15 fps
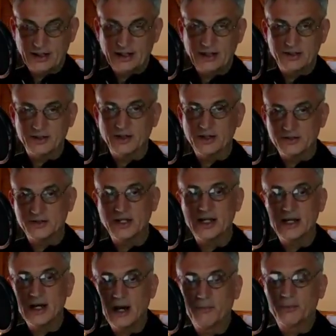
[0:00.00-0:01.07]
is
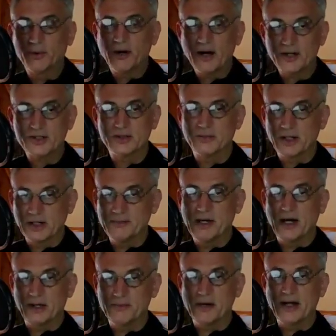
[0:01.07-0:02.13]
the approximate
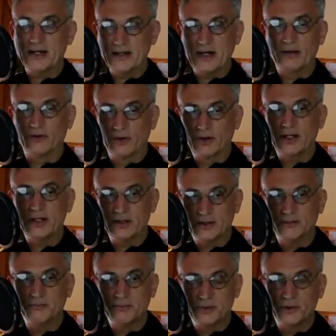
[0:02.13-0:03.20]
amount of money they are looking
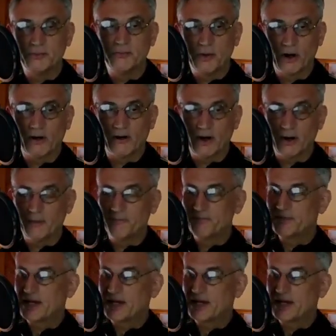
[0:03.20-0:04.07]
to borrow.